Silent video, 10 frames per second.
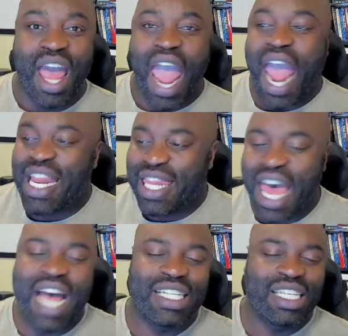And
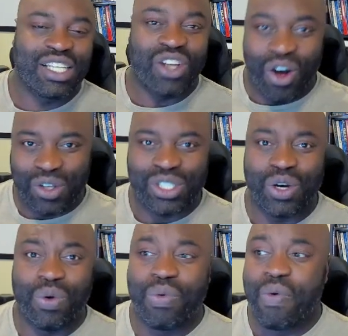that is
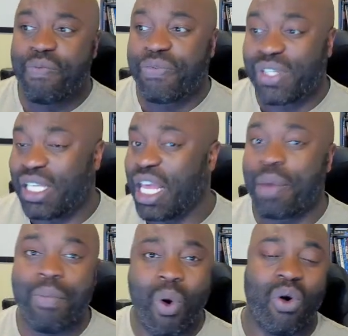also
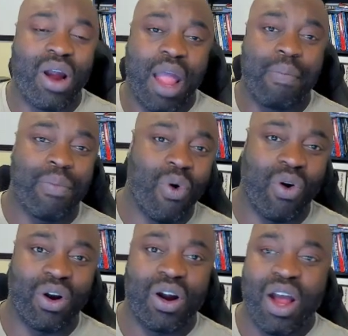seeing more and
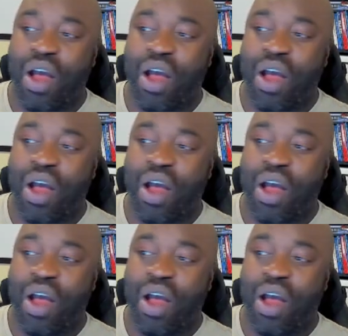more